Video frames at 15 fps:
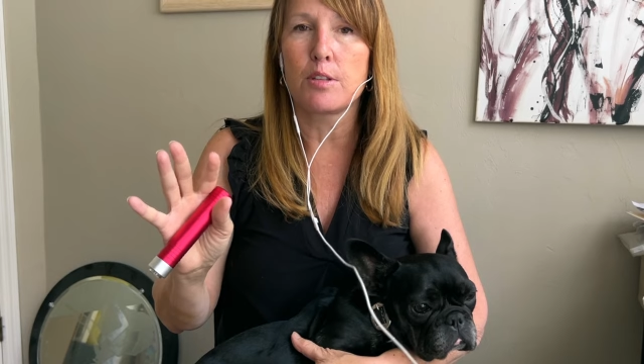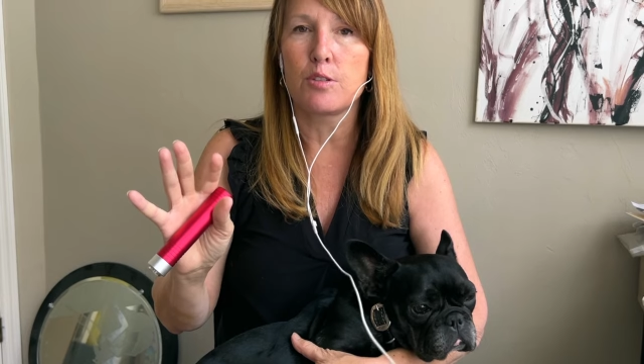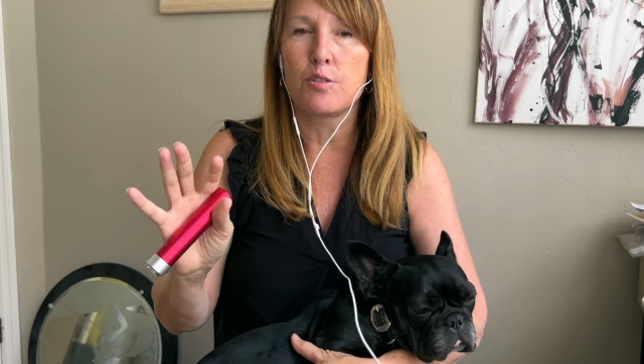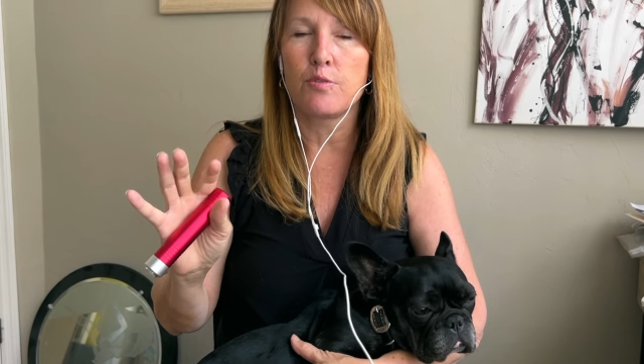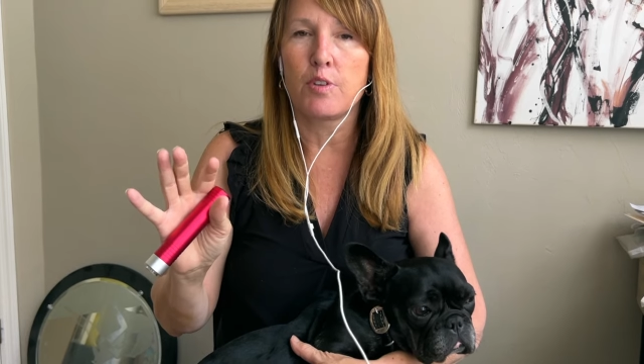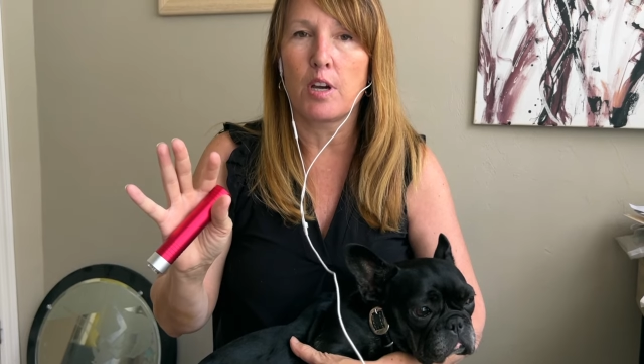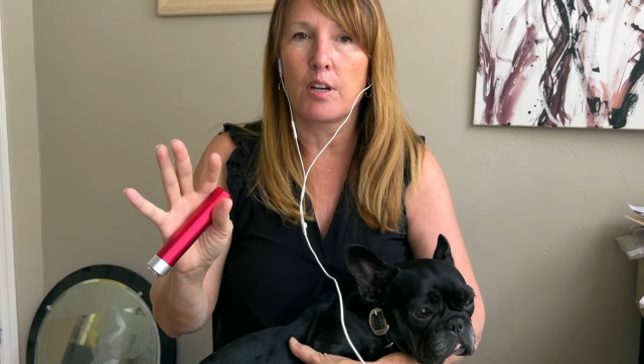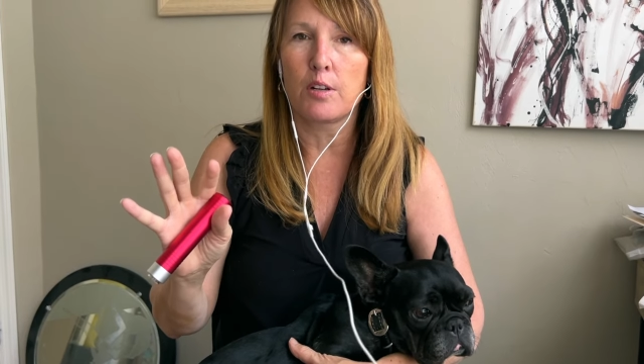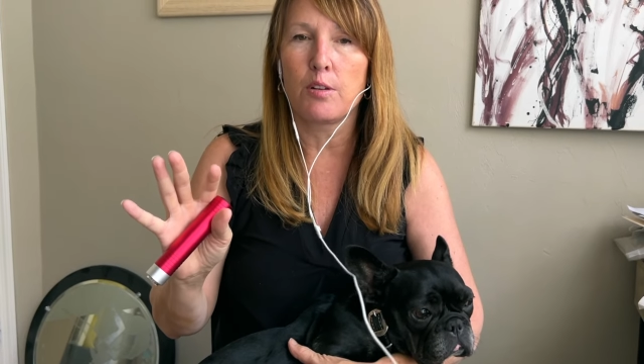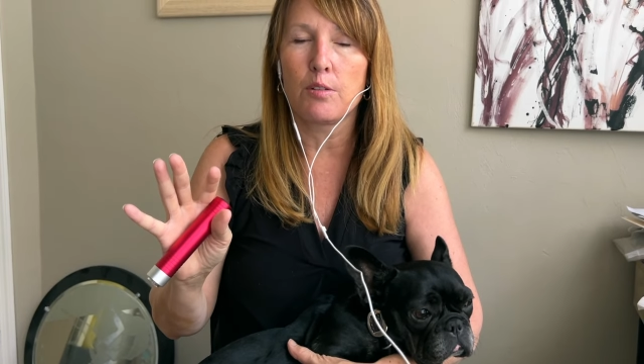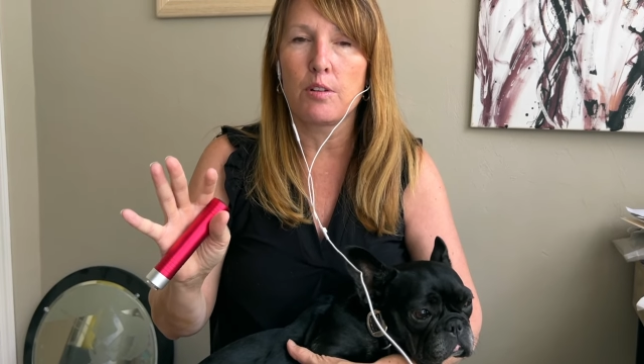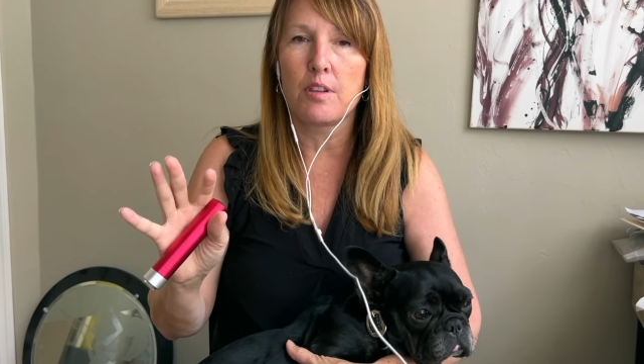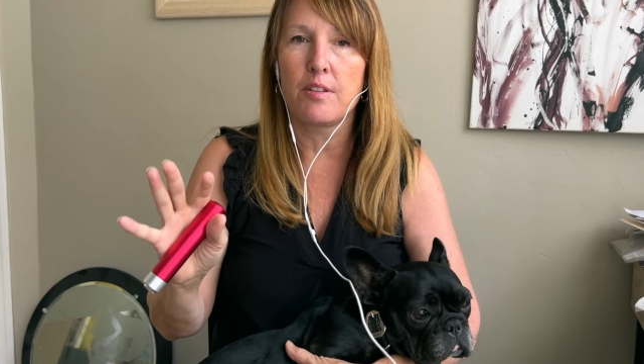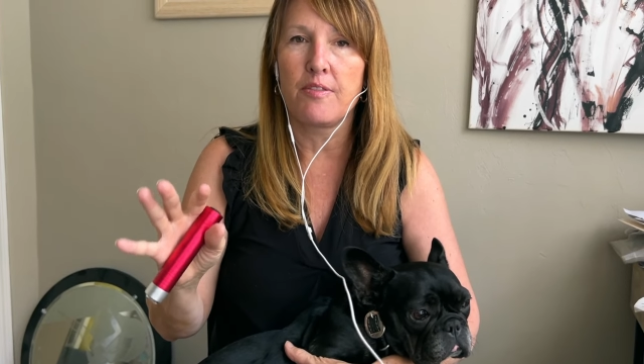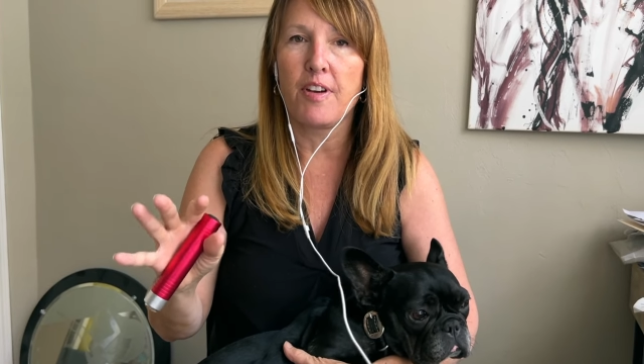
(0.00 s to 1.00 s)
that you've got to go
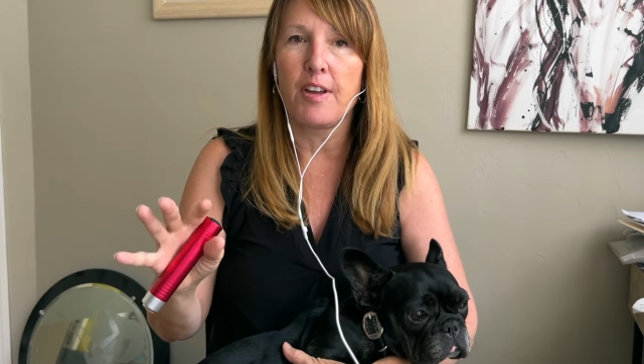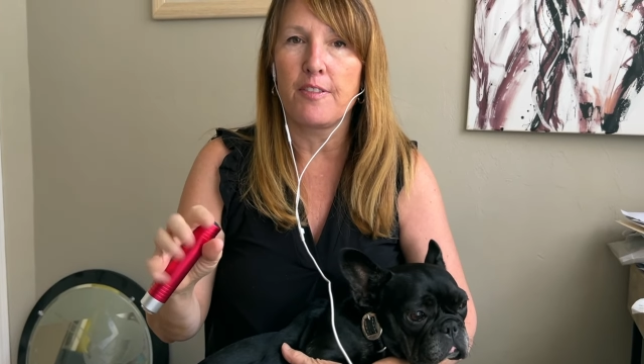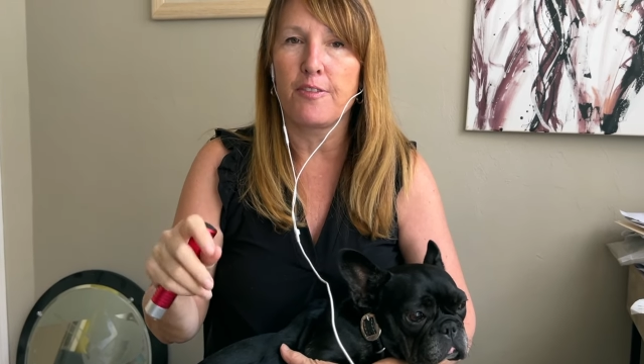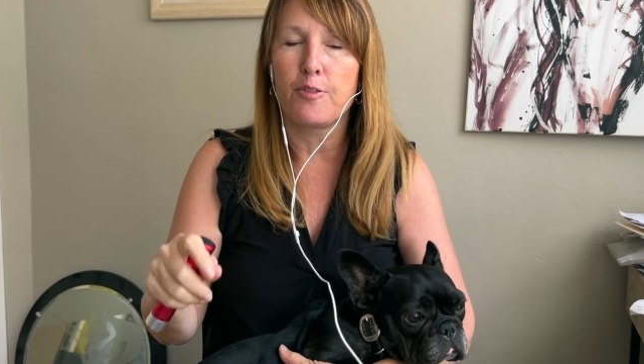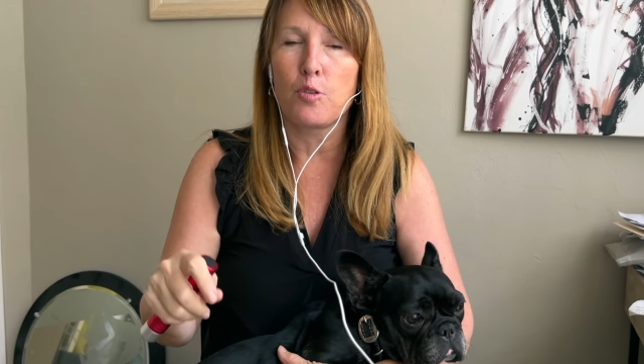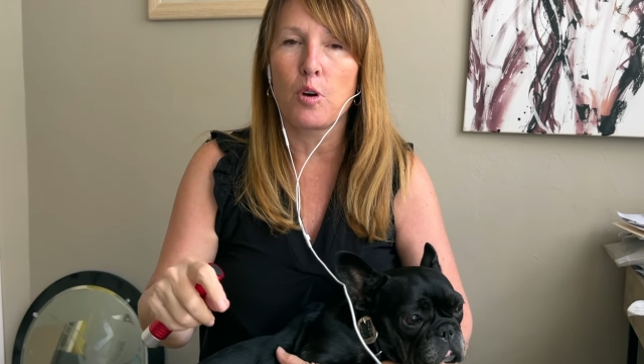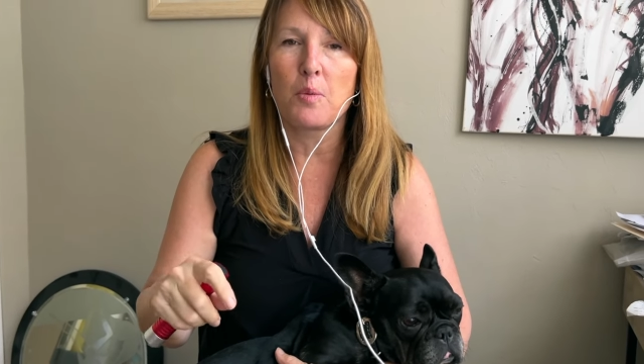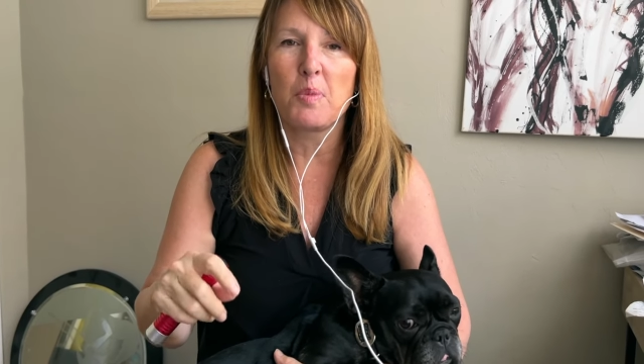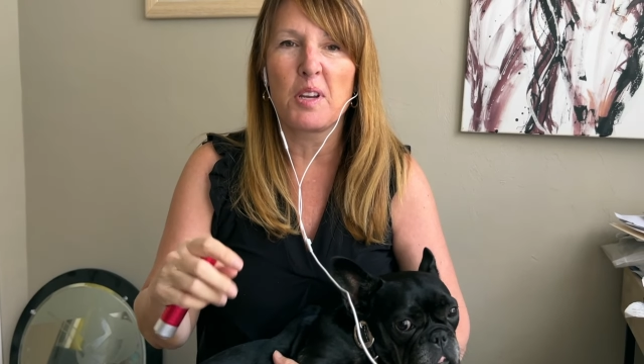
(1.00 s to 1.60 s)
to the vet for,